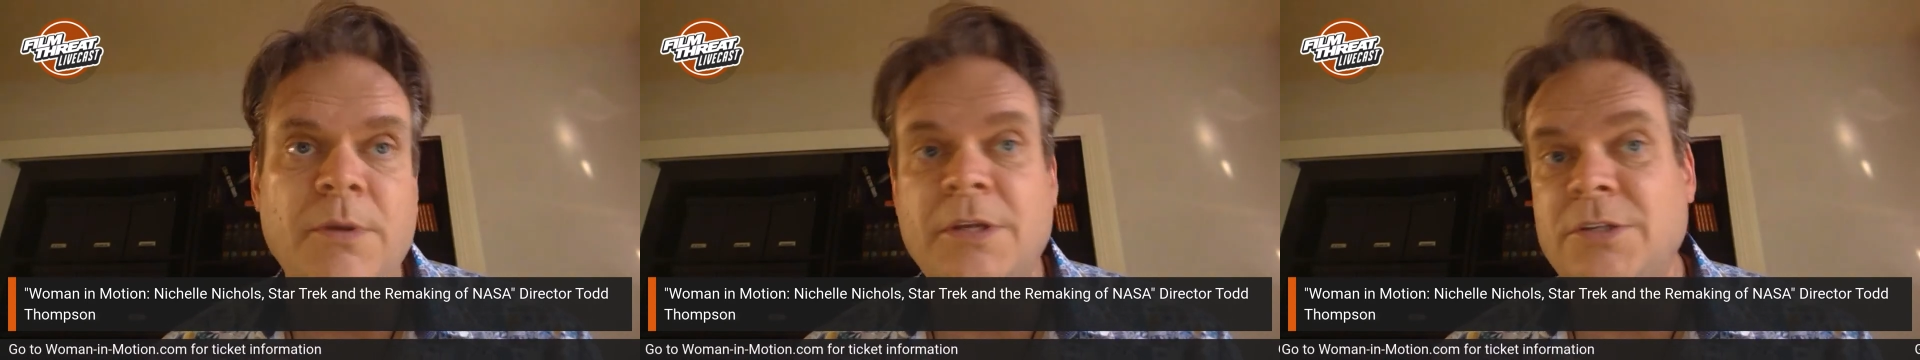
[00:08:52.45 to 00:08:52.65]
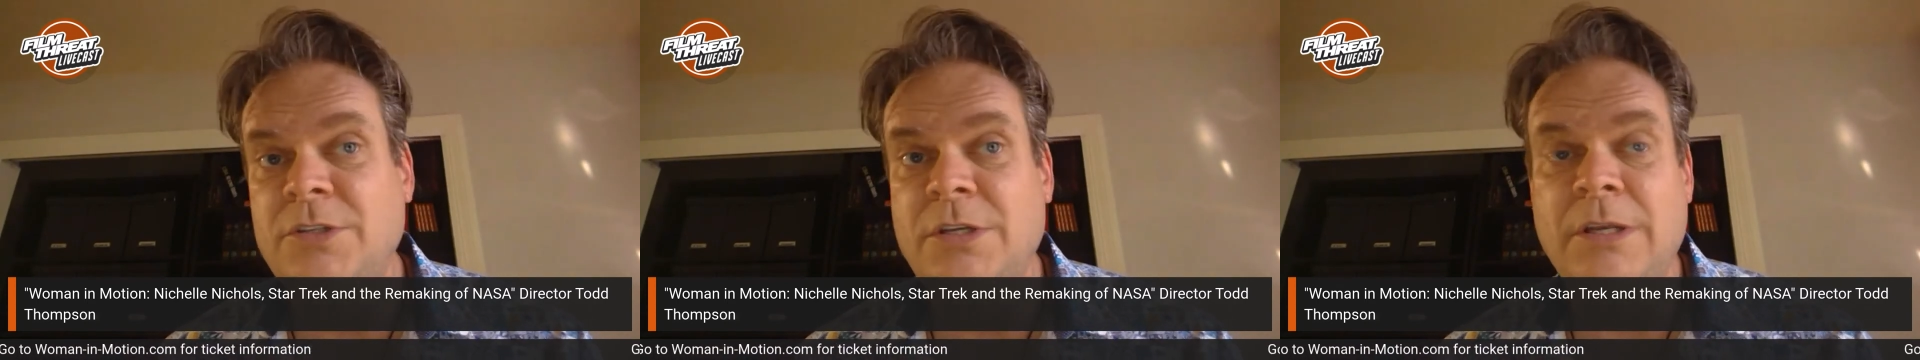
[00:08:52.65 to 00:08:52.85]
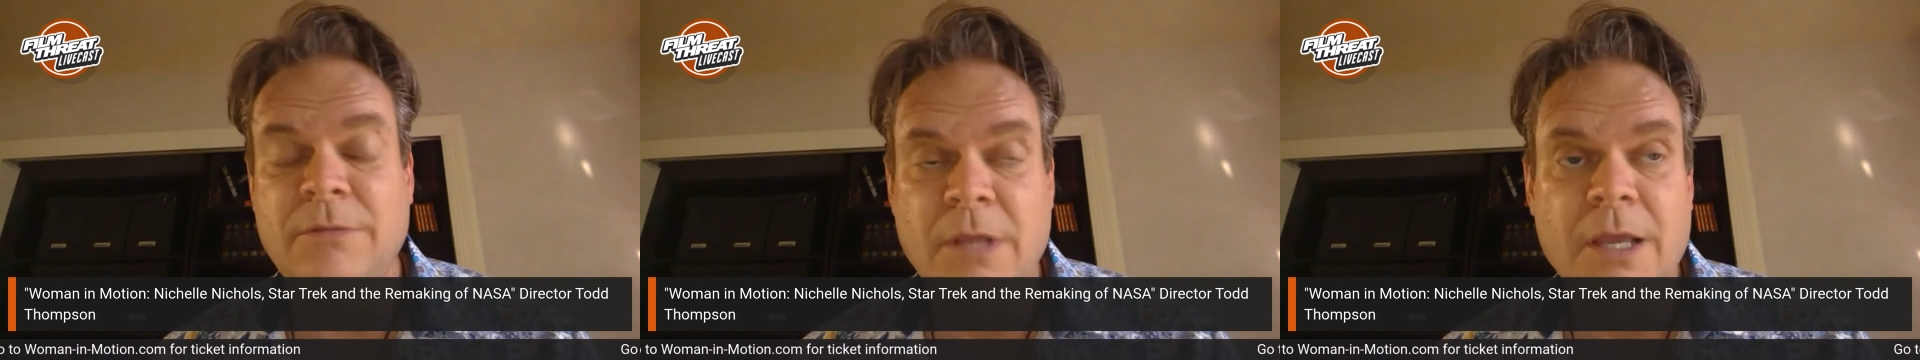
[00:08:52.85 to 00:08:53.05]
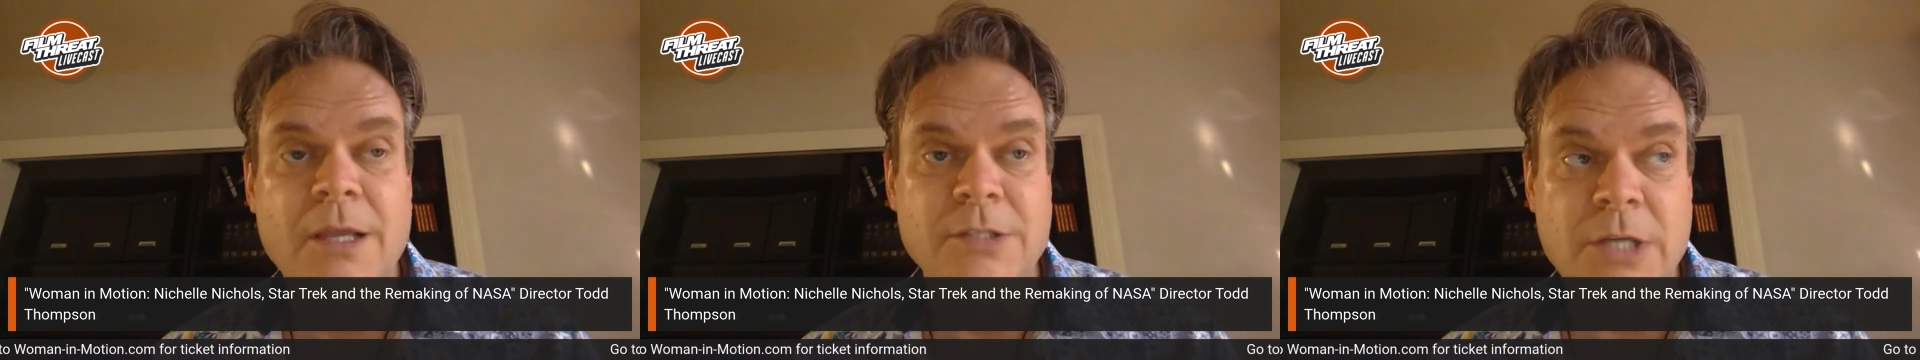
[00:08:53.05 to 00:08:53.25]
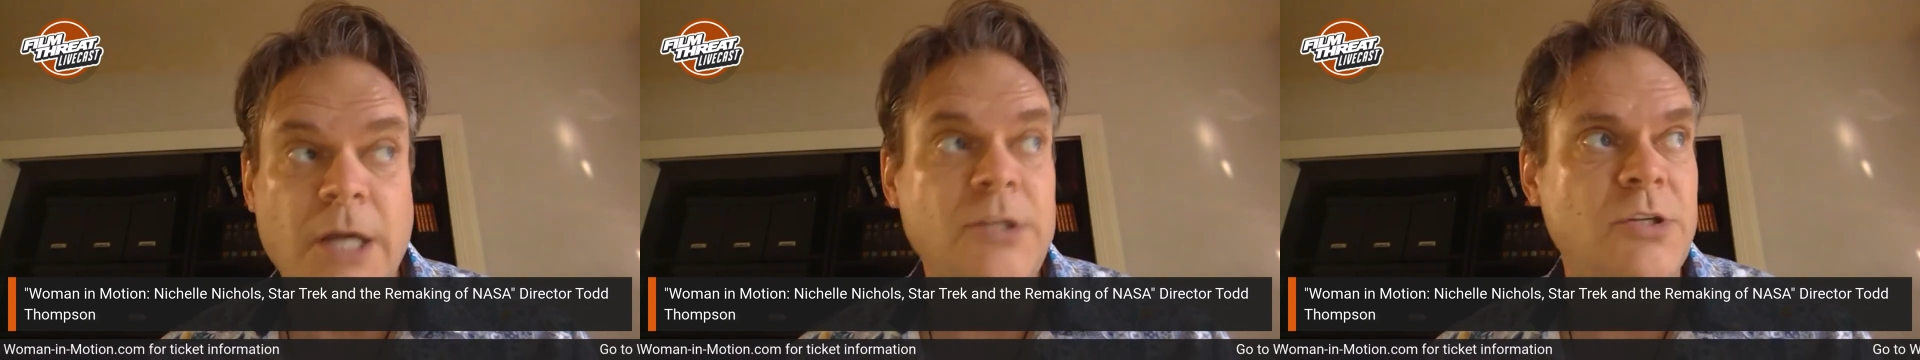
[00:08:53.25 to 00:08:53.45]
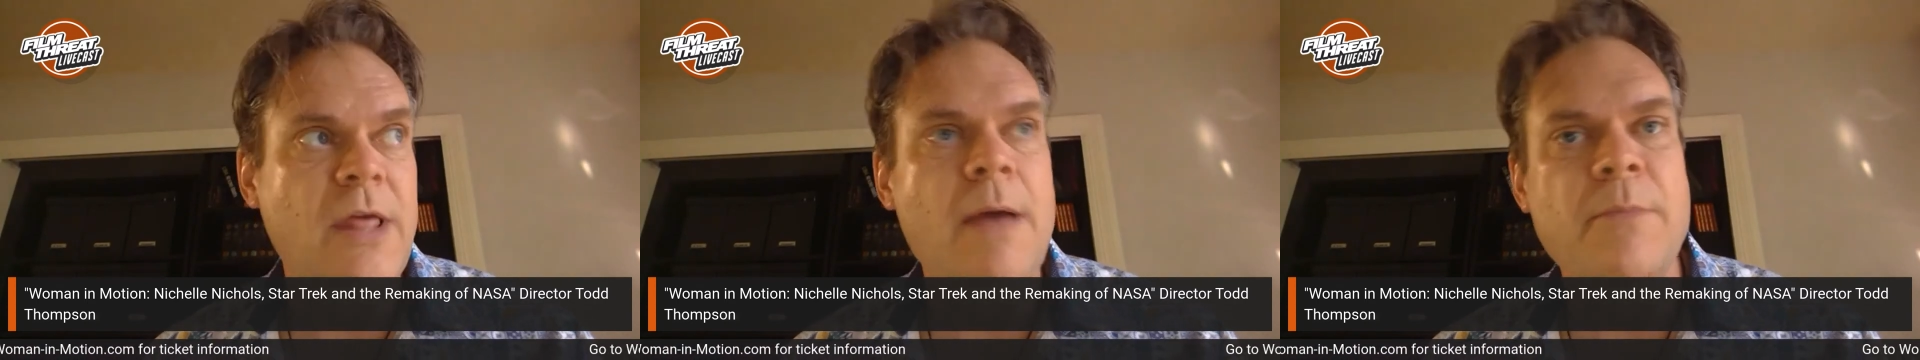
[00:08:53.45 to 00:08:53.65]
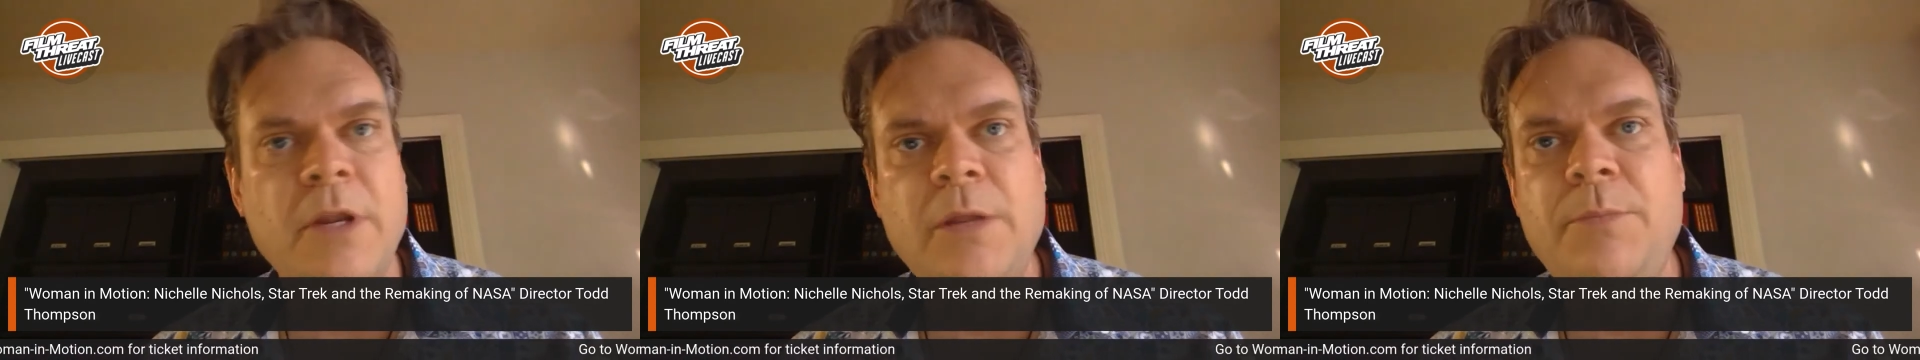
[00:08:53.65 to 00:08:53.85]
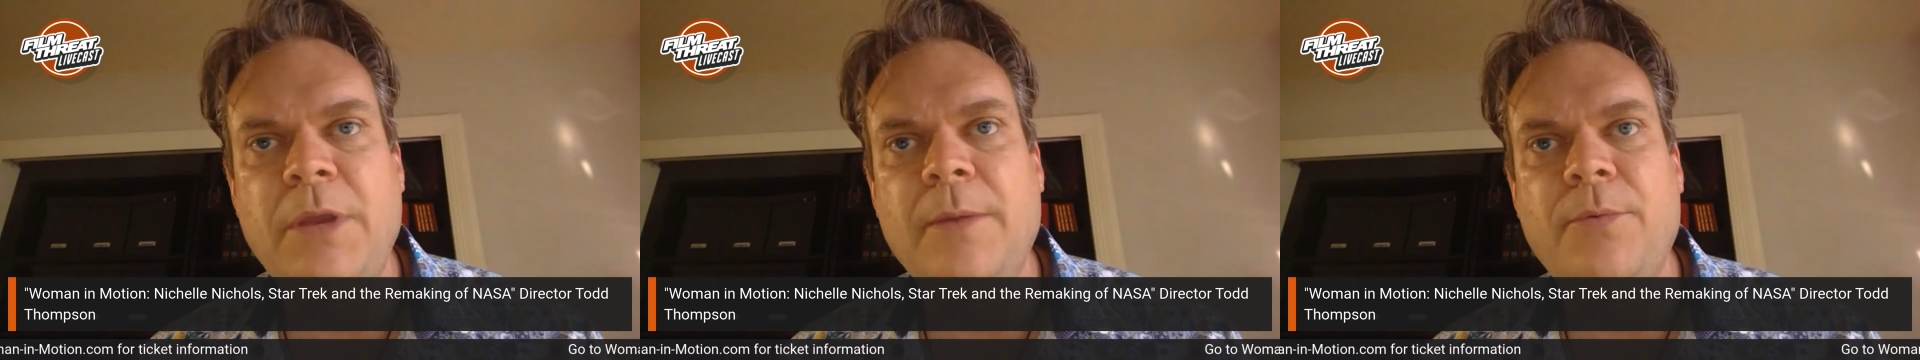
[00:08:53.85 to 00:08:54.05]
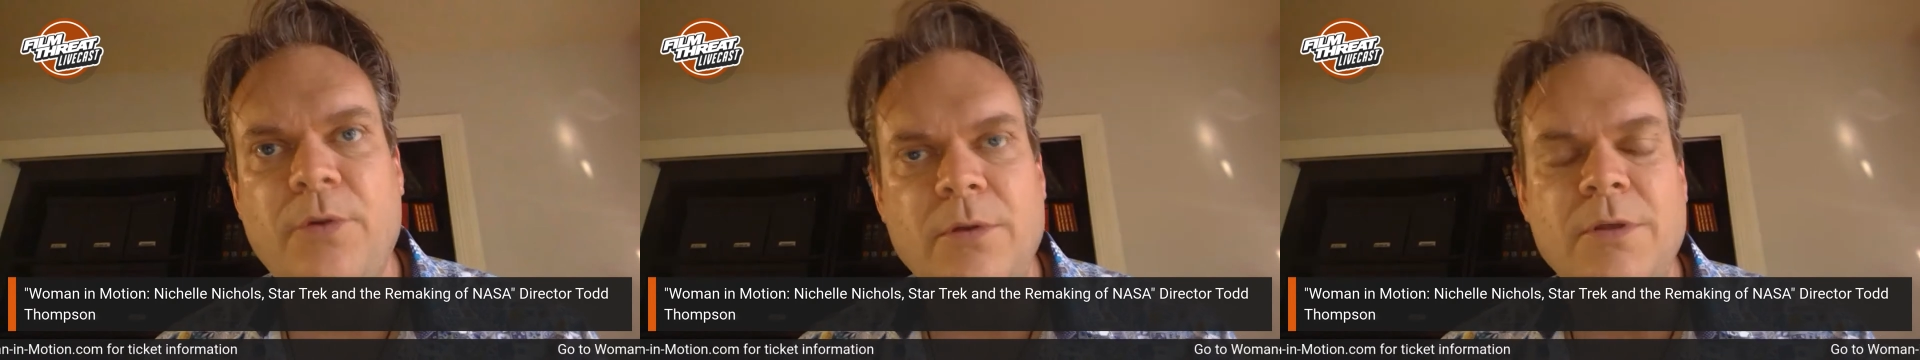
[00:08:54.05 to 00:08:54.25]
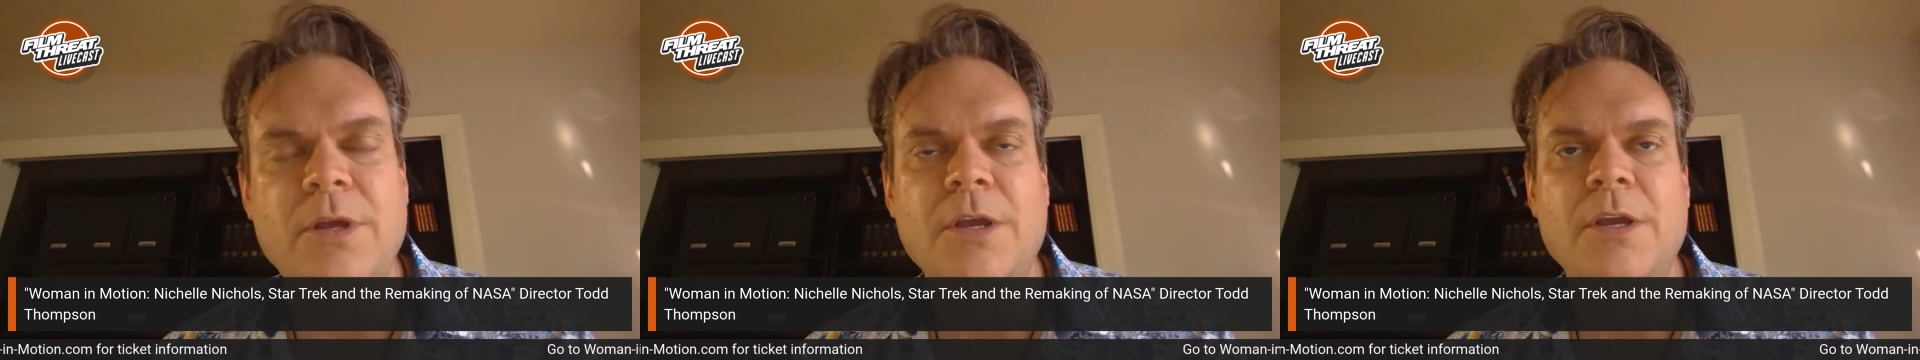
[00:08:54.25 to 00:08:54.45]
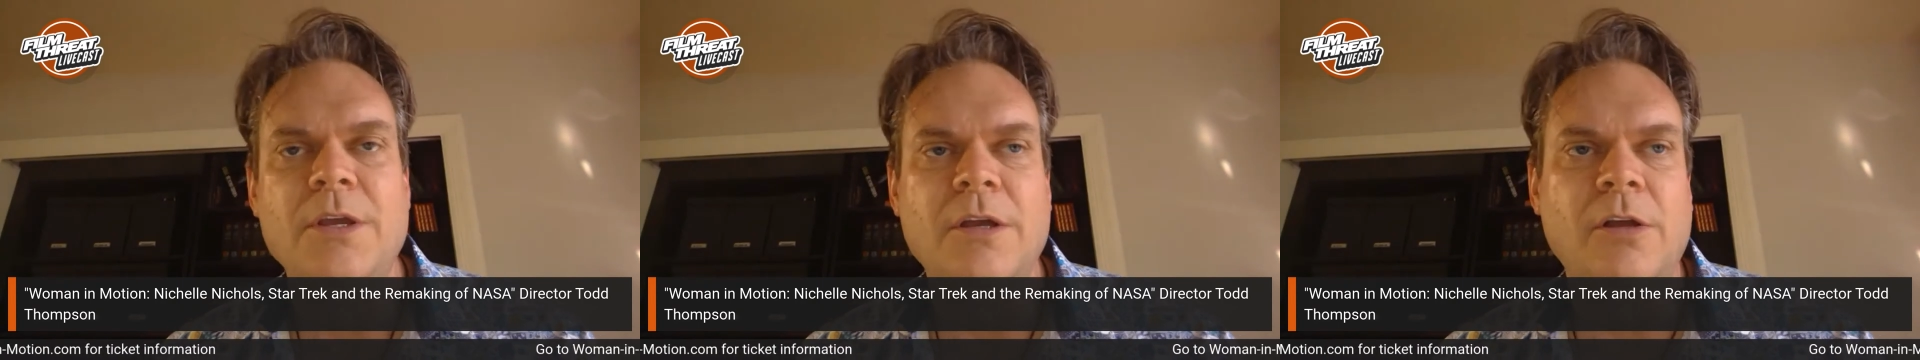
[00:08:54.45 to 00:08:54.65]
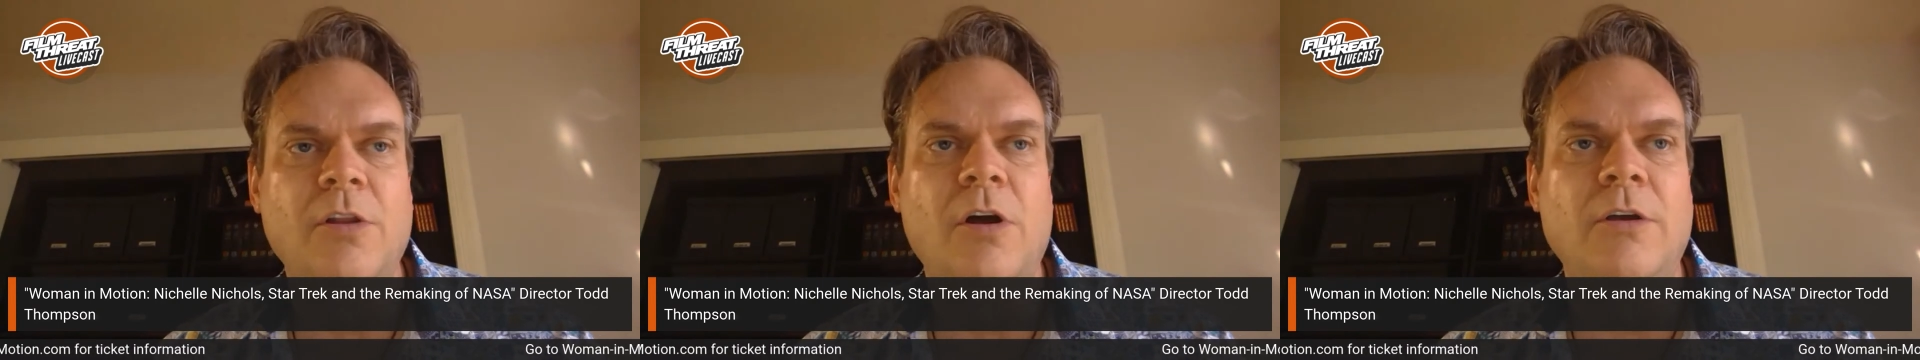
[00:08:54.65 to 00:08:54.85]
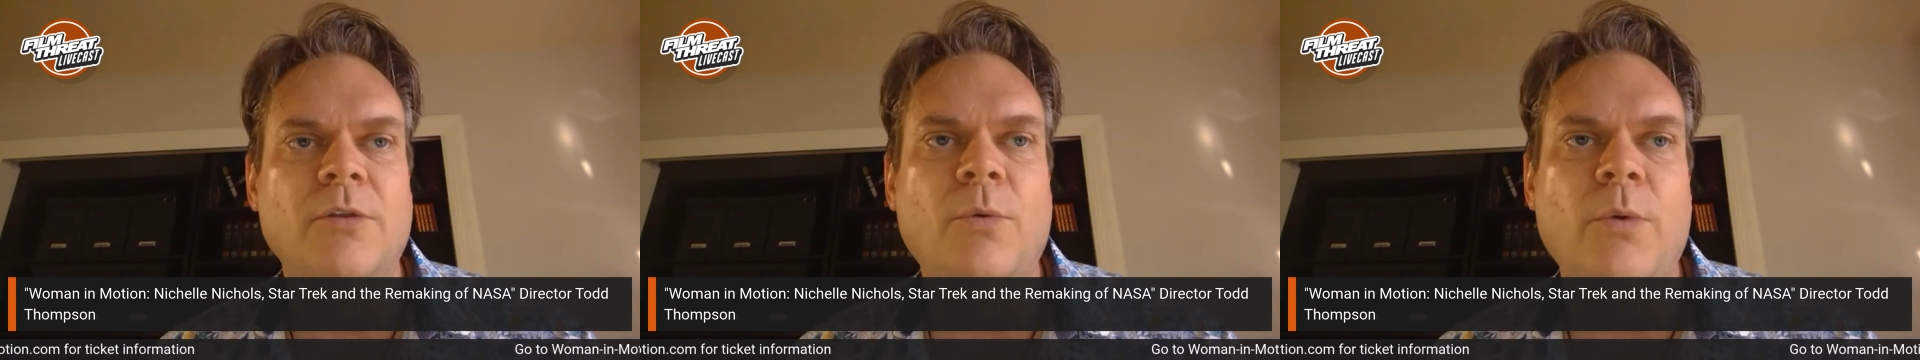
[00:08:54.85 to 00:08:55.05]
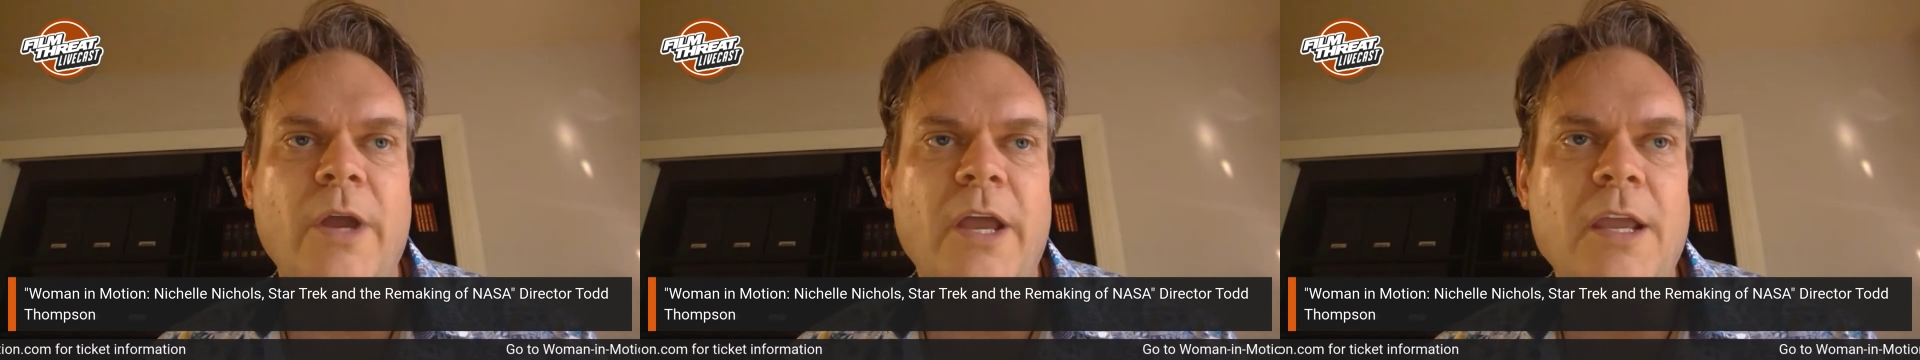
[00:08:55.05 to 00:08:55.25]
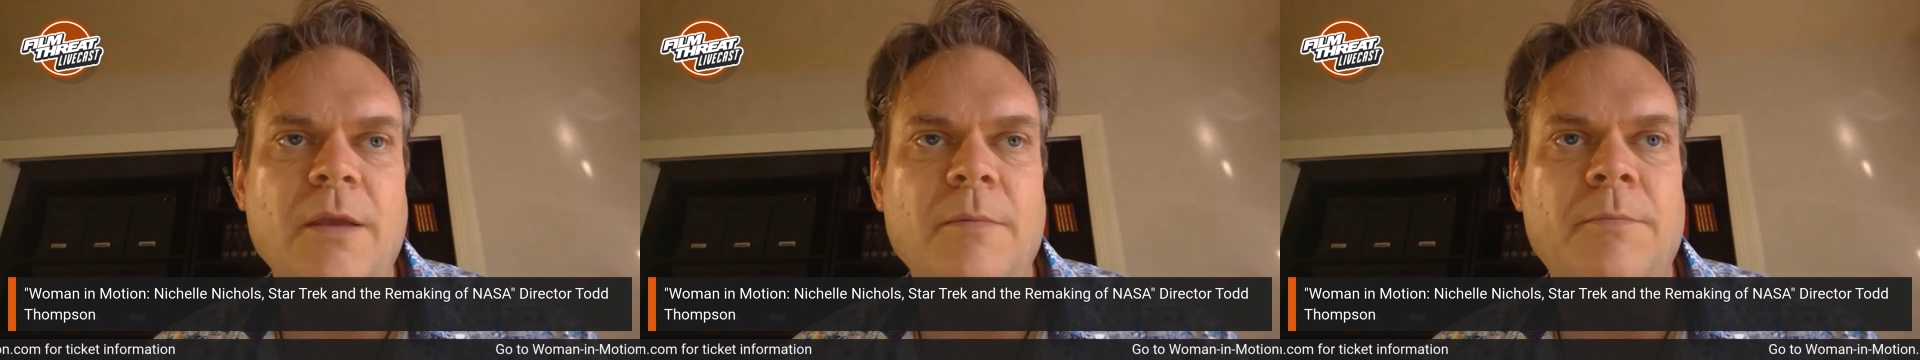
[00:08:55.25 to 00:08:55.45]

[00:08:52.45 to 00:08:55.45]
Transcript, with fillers: because she touched that many people along the way.